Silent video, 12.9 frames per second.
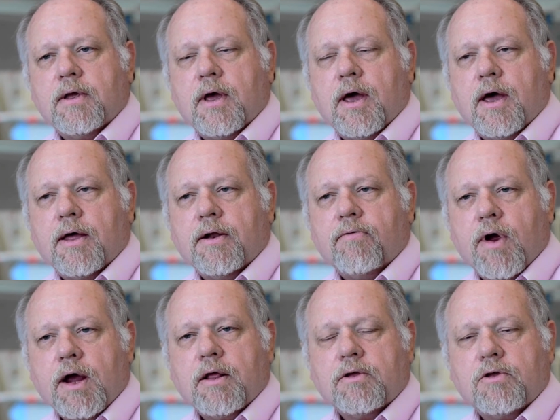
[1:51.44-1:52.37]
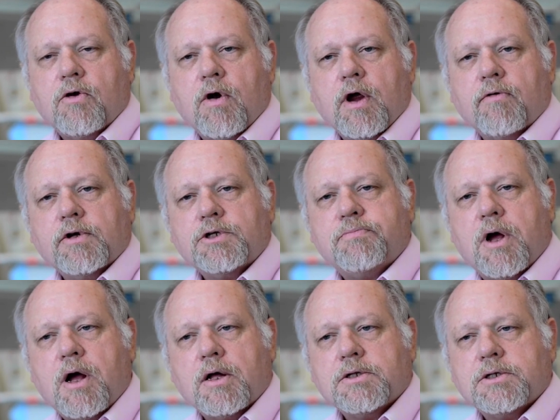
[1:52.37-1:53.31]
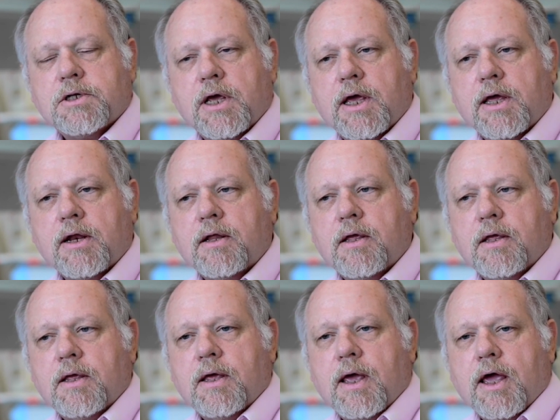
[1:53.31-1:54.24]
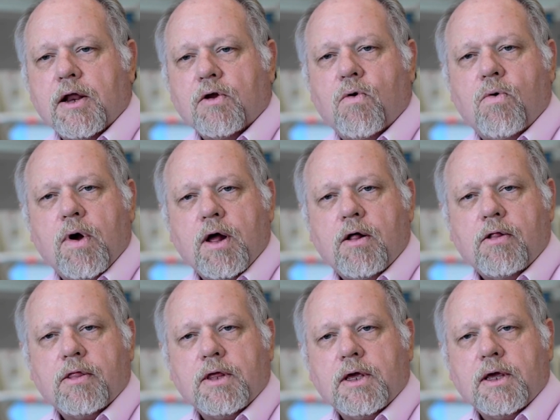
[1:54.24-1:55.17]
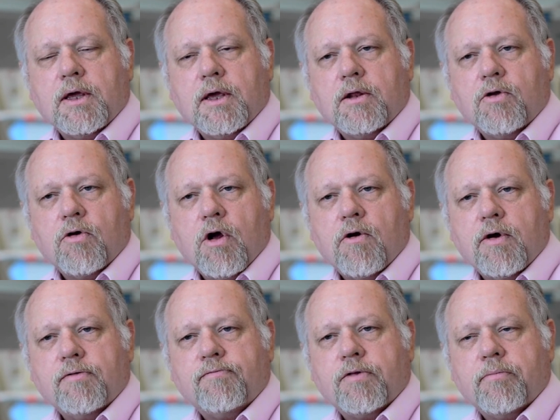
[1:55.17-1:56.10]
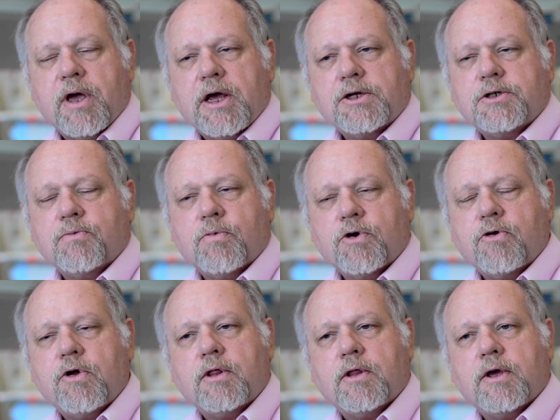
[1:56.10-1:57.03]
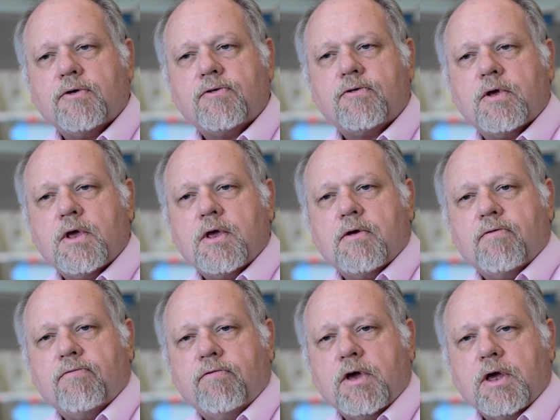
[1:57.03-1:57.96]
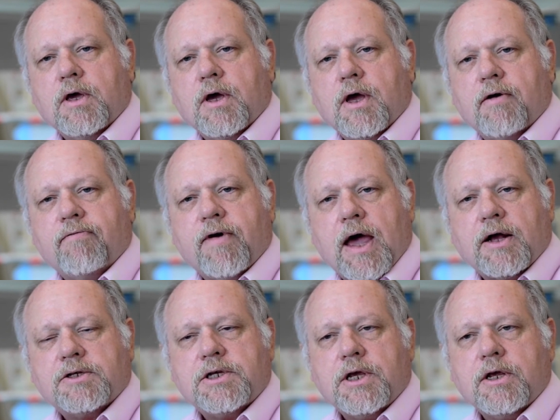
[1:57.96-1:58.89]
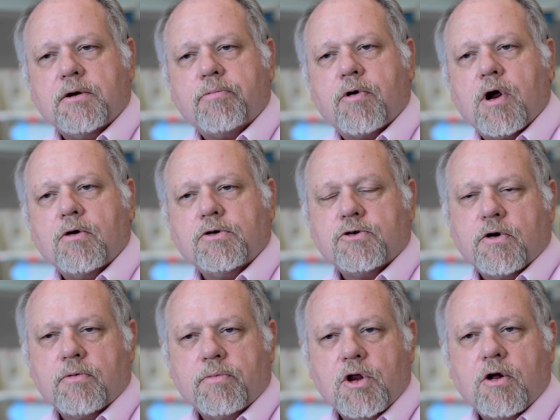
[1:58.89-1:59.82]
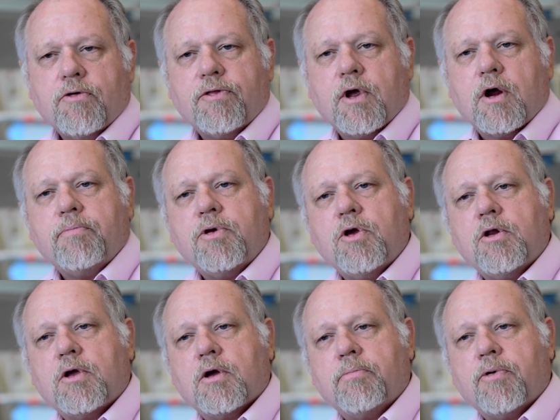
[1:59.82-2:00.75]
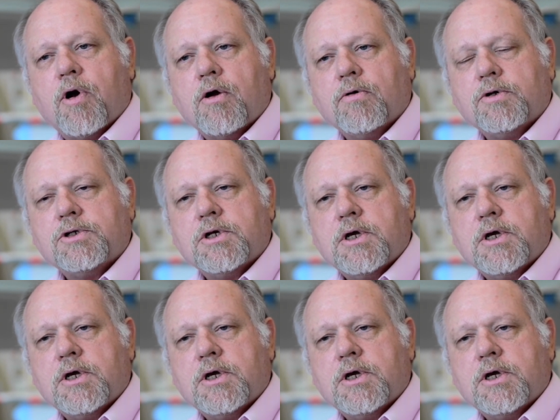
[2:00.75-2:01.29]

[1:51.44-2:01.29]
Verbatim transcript: uh, regulatory response and and quell the neuroinflammation. We're doing this via a vaccine approach or immunotherapeutic approach,